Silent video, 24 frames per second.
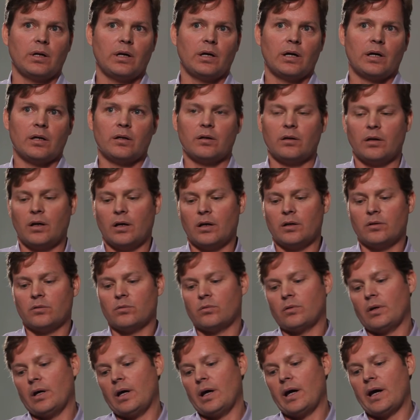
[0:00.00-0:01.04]
And
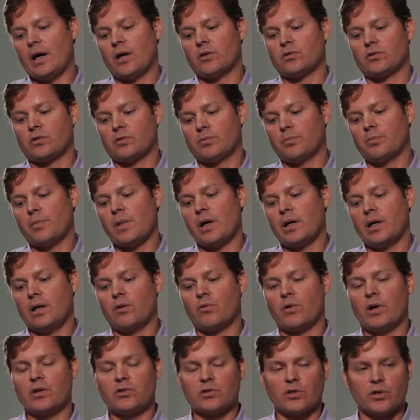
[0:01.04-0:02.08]
and as many
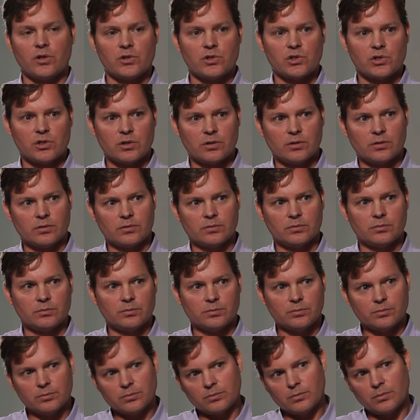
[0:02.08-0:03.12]
research
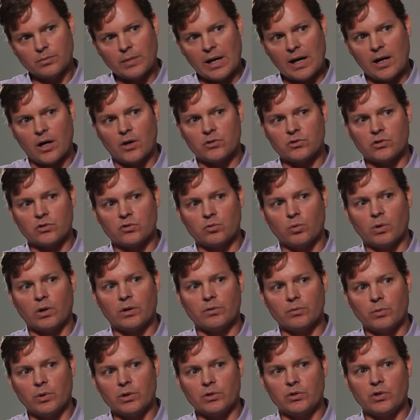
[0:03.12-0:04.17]
houses
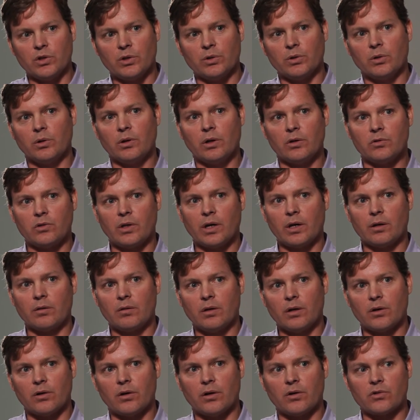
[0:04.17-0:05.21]
will, will do is they,
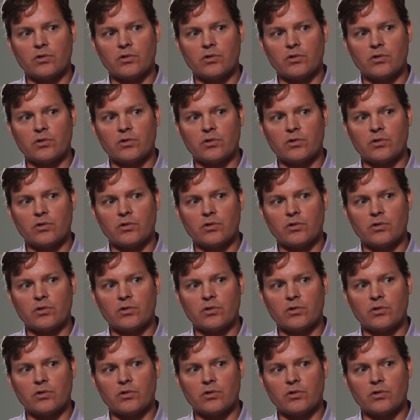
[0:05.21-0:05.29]
they're, they're